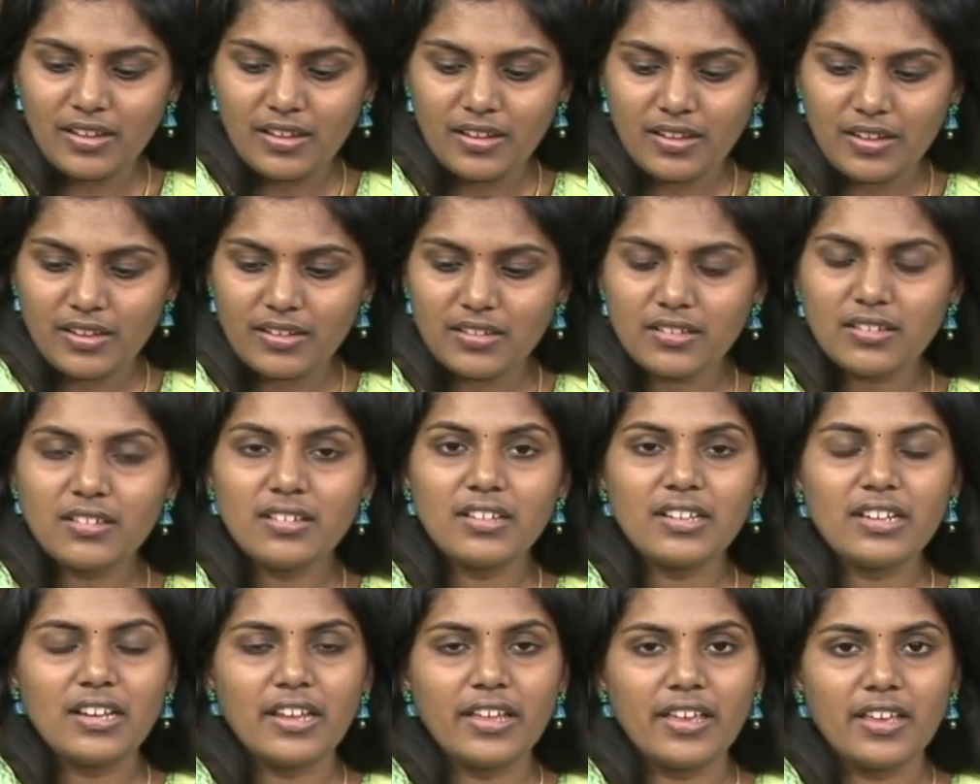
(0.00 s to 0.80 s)

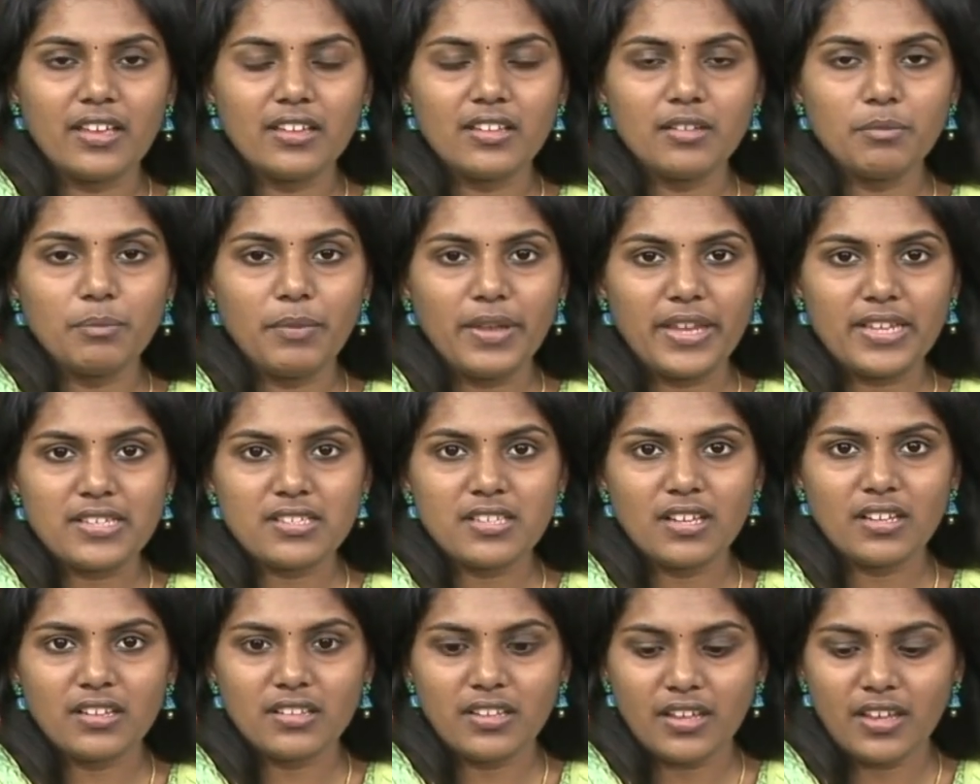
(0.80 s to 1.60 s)
In clay, the
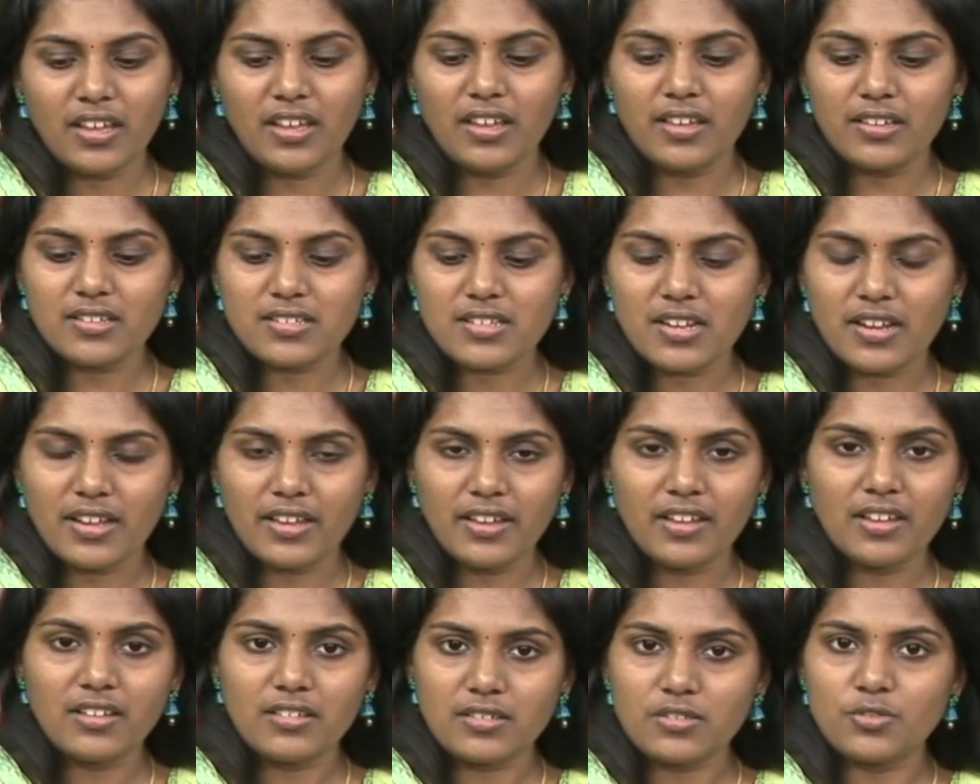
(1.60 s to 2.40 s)
basic thing is
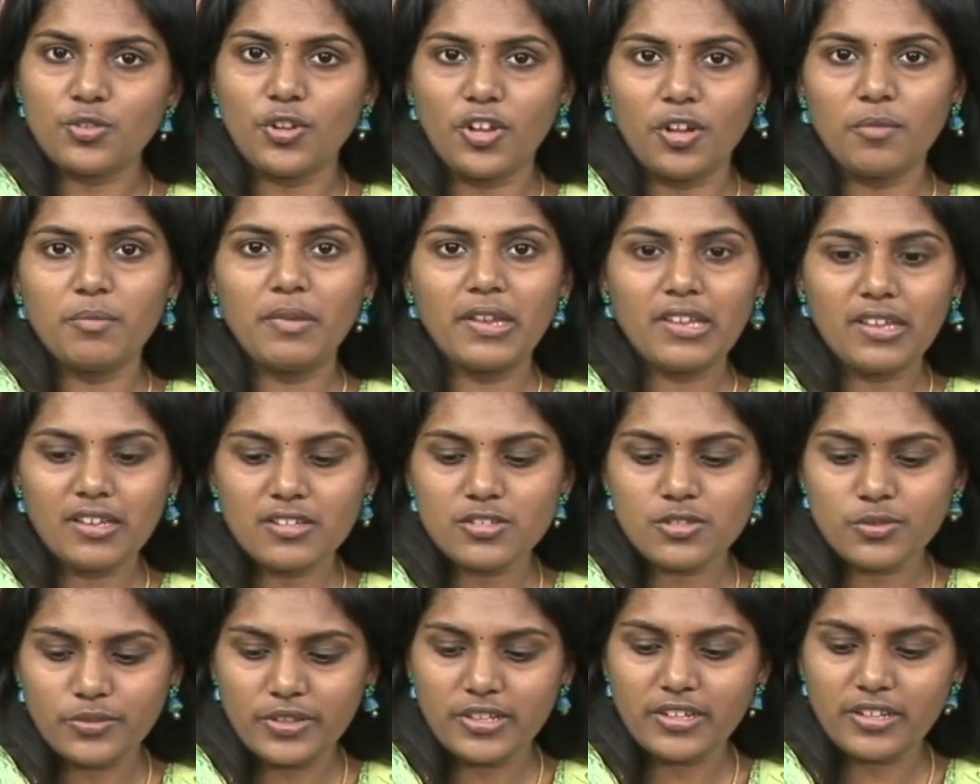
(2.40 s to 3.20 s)
like, so you're making
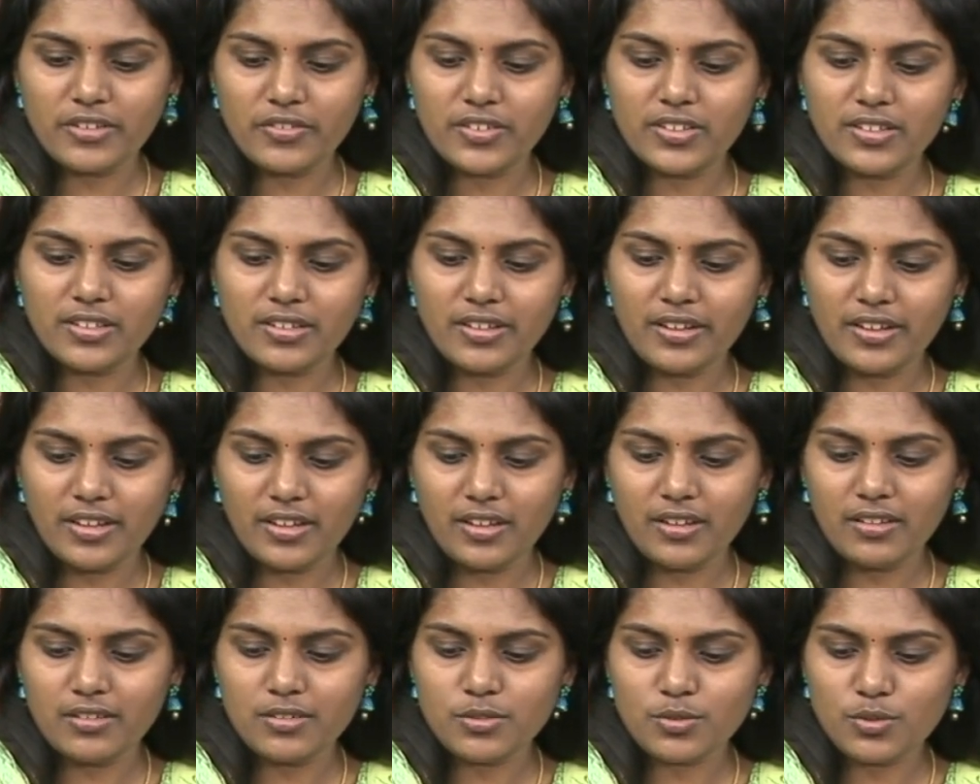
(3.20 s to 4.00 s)
jewelry with
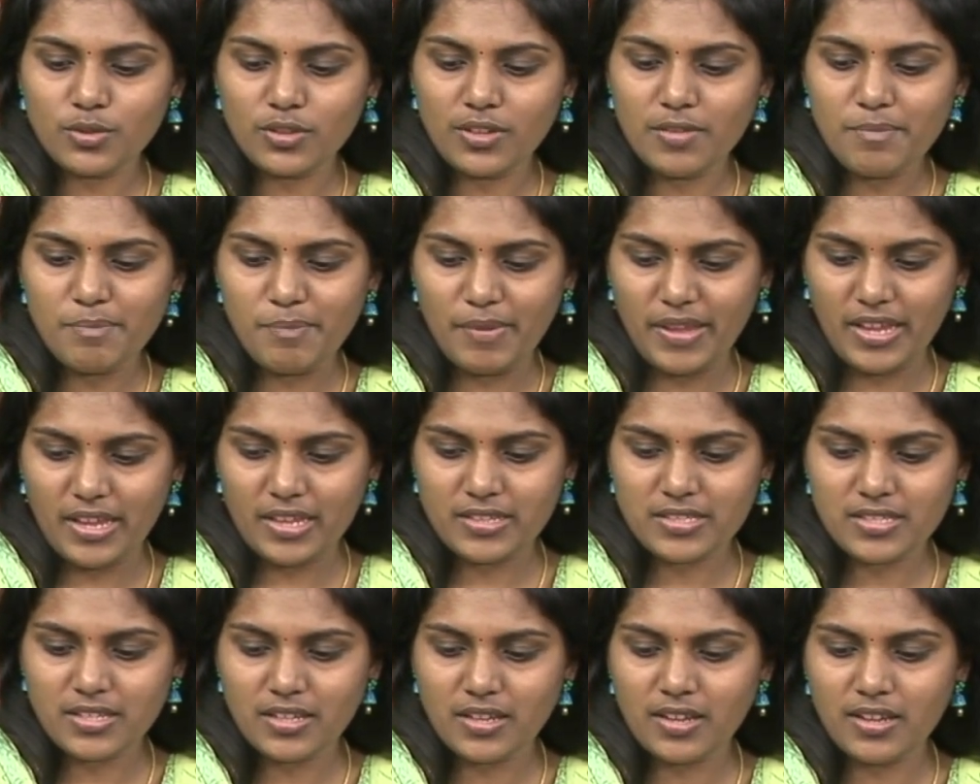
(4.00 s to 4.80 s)
clay, so the
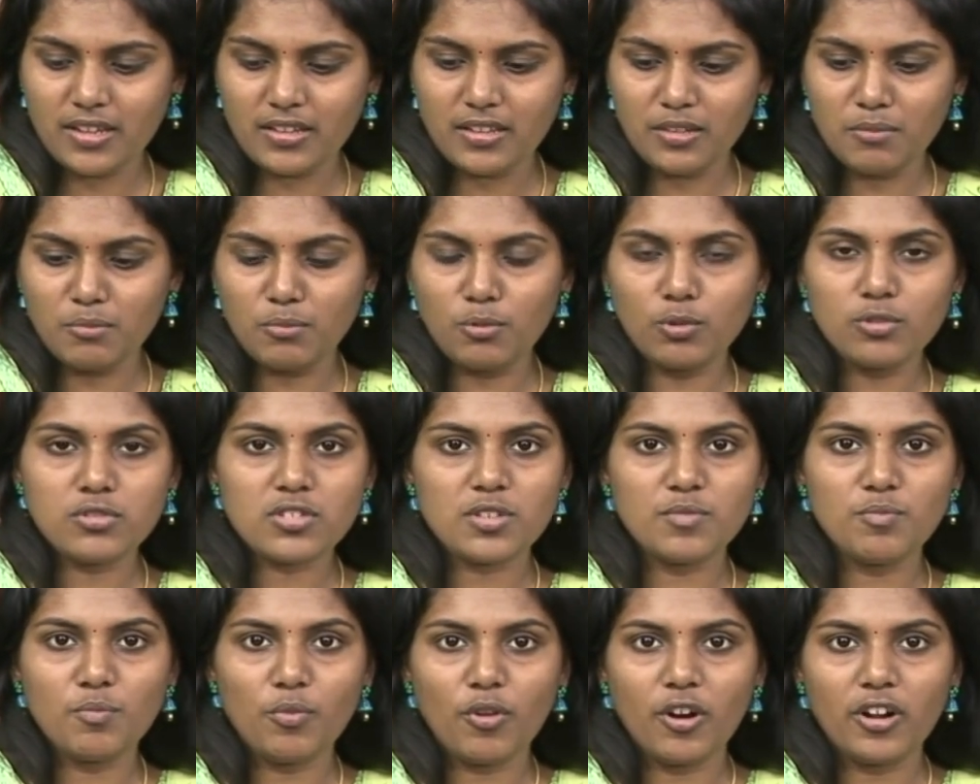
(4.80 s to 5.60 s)
basic and the most
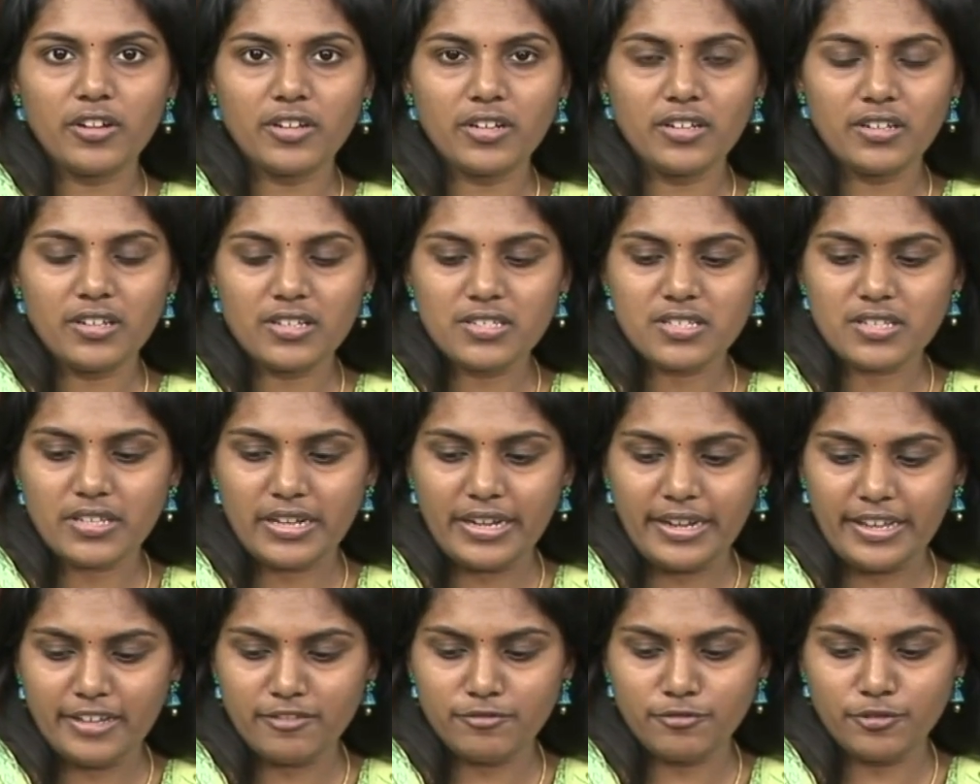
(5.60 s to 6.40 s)
important is
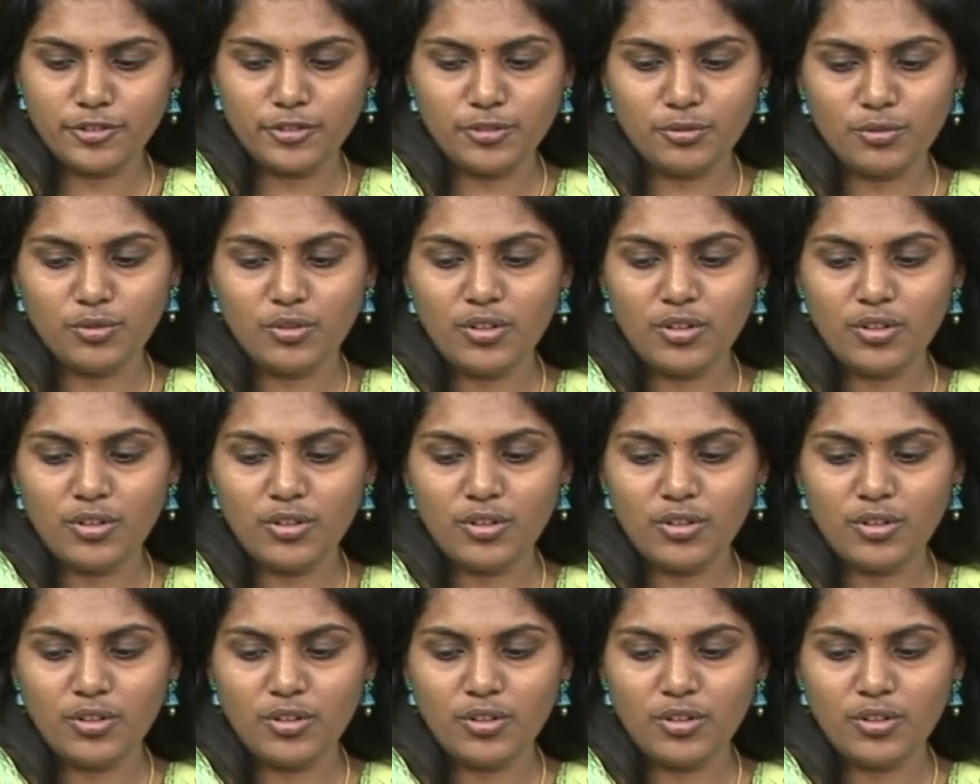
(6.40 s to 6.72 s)
clay for you.